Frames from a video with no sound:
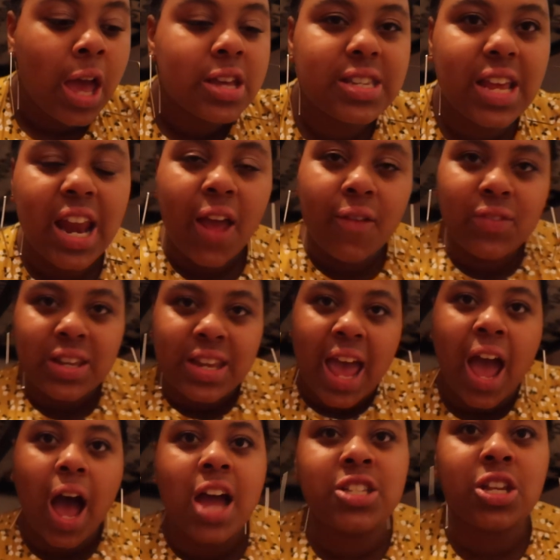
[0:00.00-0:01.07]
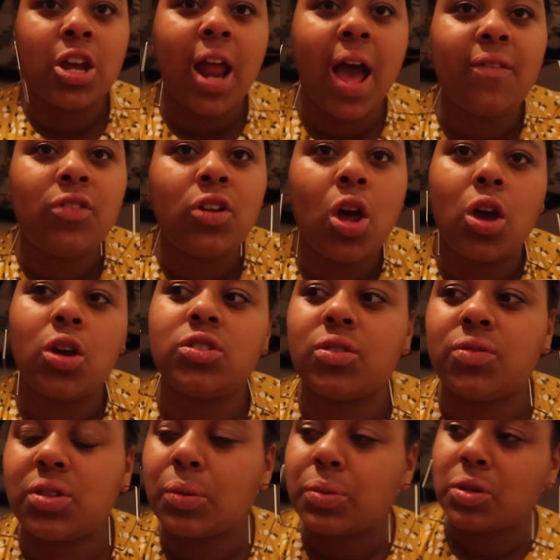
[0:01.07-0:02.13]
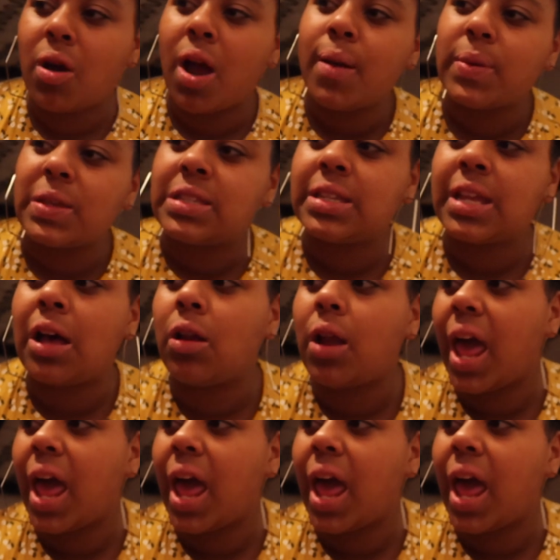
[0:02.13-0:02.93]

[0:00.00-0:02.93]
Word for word: So at the end of the day, I don't have loads of subscribers still.